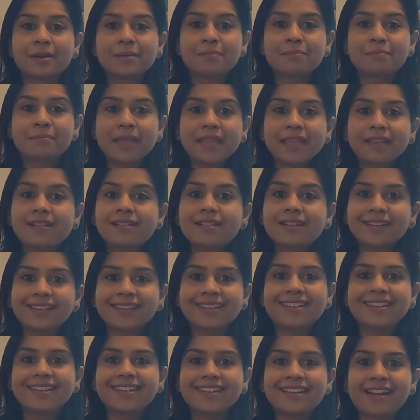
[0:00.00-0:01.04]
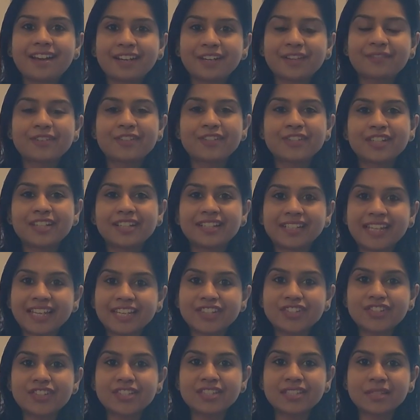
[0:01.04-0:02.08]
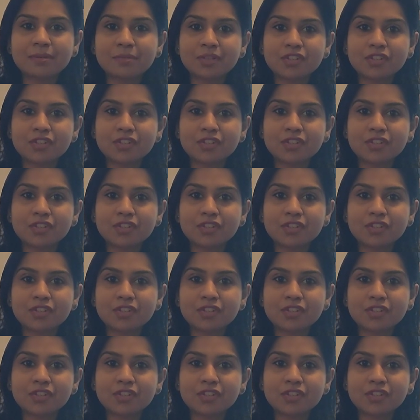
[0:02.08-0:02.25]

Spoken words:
make a career in artificial intelligence and